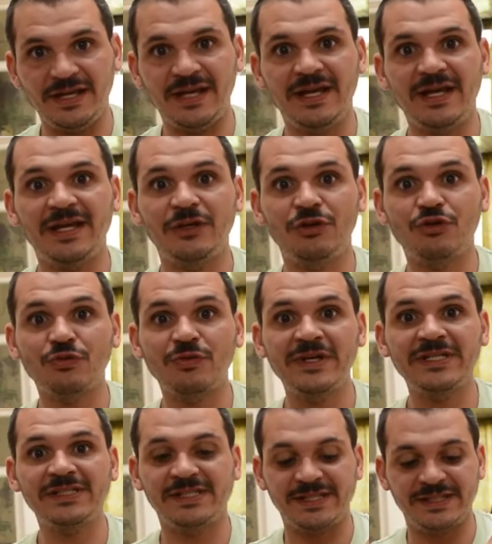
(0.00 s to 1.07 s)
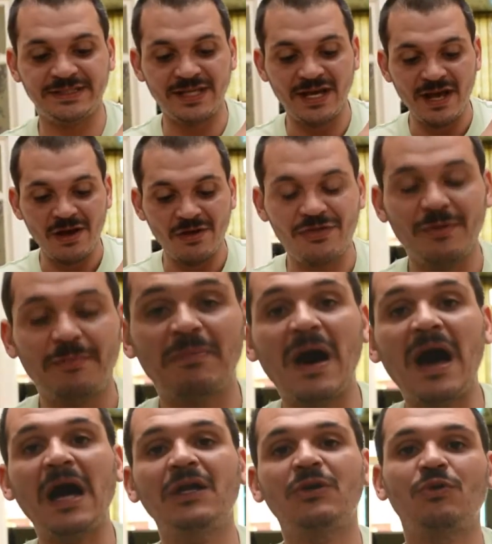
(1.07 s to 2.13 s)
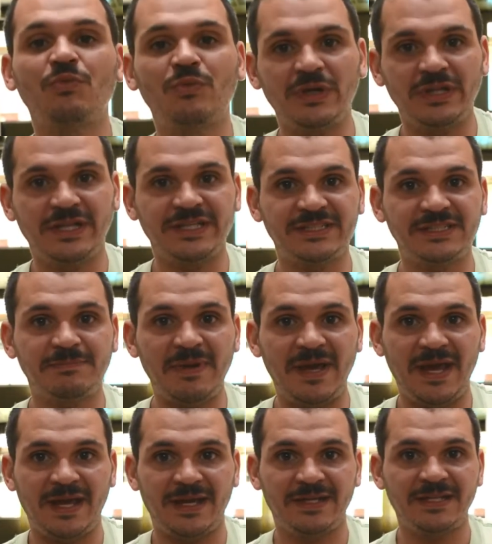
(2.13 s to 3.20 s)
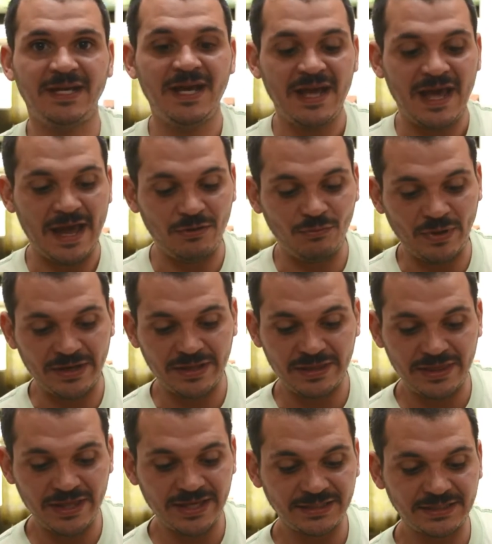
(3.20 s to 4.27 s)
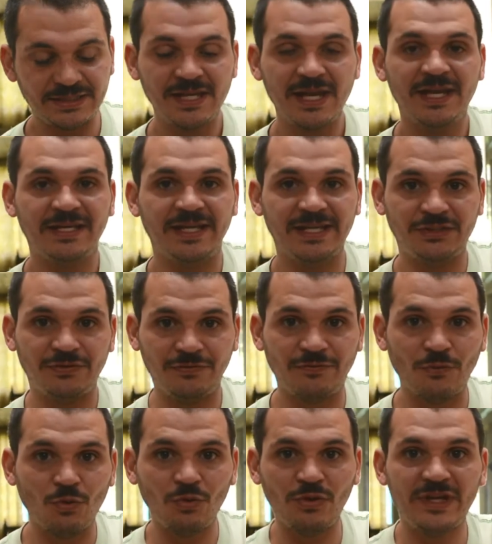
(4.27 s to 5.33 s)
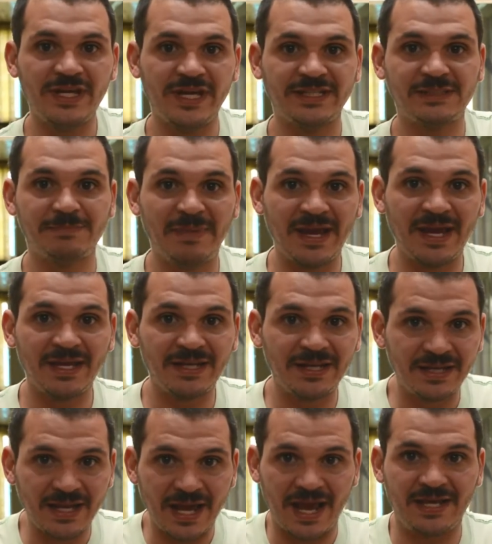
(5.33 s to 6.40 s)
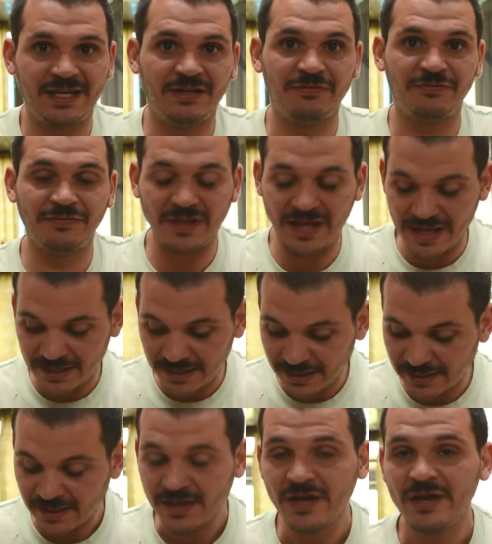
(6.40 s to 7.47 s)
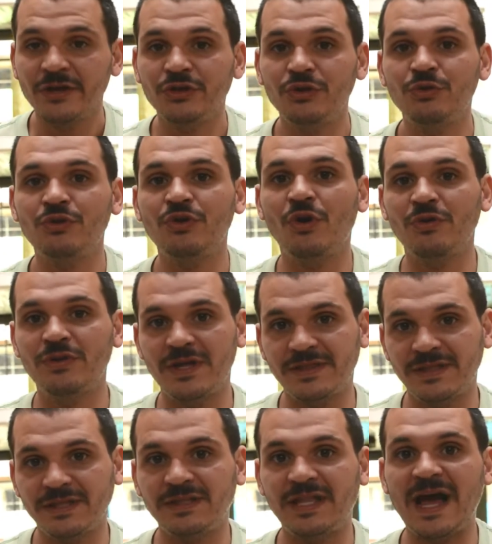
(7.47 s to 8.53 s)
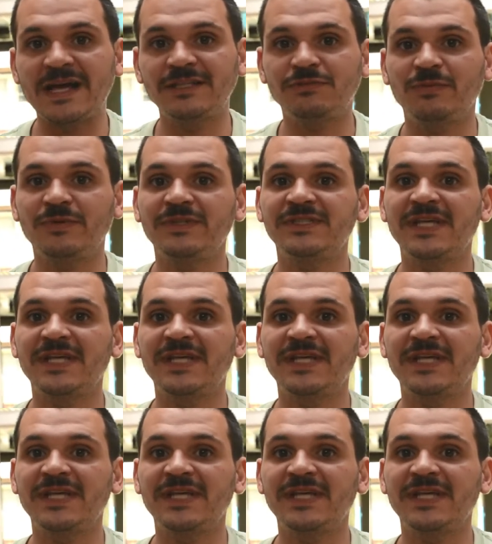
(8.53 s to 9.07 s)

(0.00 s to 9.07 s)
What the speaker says: increases, the bottle will expand. And when this gets fully expanded and inflated, you know that the glass ones